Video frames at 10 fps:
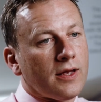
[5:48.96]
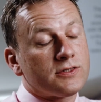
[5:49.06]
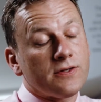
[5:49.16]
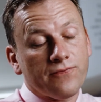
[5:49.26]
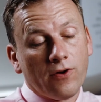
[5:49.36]
Okay,
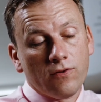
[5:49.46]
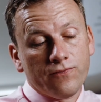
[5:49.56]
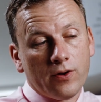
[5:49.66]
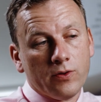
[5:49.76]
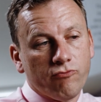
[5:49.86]
so fo
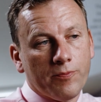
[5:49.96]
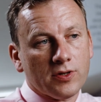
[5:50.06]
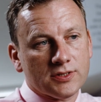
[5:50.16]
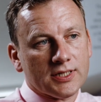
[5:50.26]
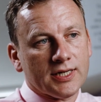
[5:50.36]
following
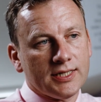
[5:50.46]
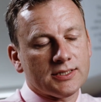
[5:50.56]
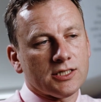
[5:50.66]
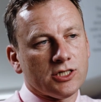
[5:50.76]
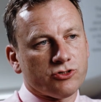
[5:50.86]
robotic knee
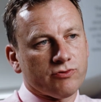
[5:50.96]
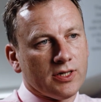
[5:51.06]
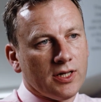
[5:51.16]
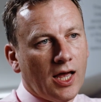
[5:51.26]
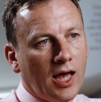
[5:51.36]

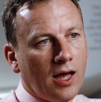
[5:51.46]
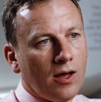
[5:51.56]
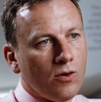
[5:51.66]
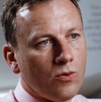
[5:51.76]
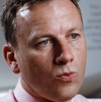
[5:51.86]
surgery,
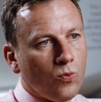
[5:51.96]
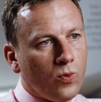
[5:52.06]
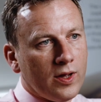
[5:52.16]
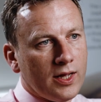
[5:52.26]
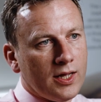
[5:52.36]
uh,
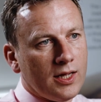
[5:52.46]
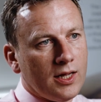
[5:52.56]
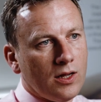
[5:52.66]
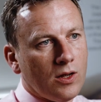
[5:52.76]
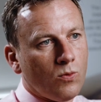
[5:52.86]
we,